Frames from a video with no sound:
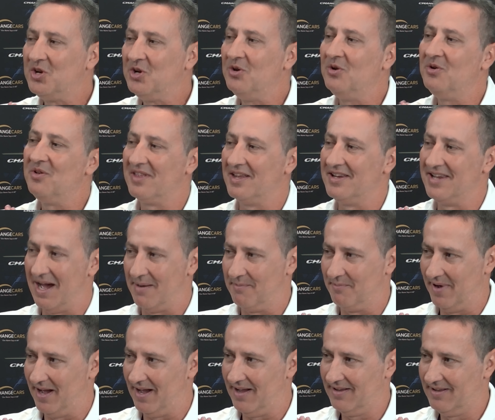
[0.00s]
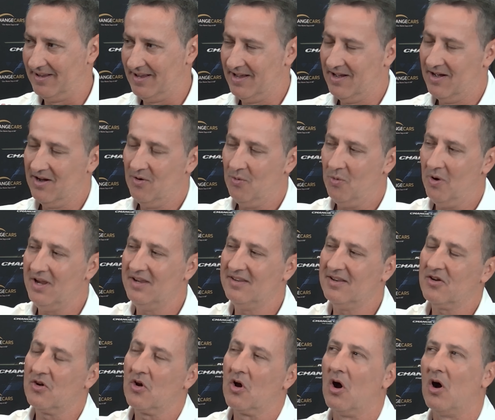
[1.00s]
To the number. What is a
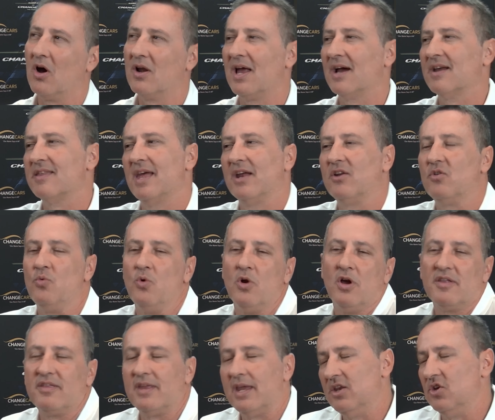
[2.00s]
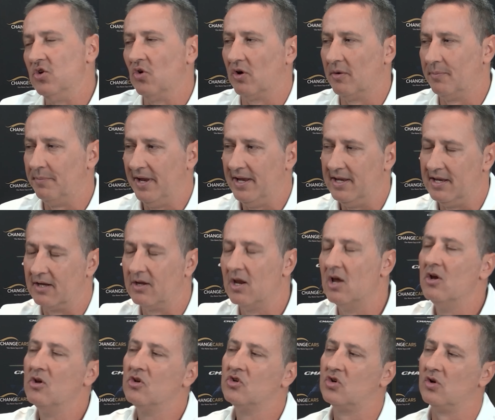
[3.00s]
car like that worth, in your opinion,
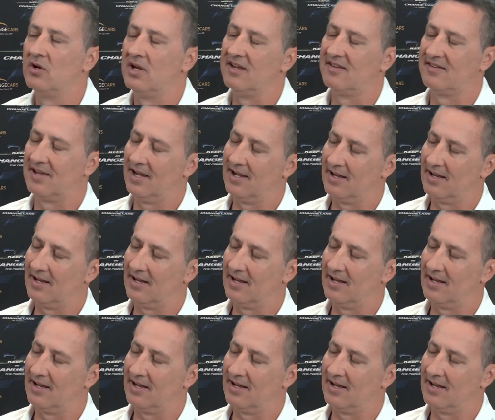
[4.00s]
should he sell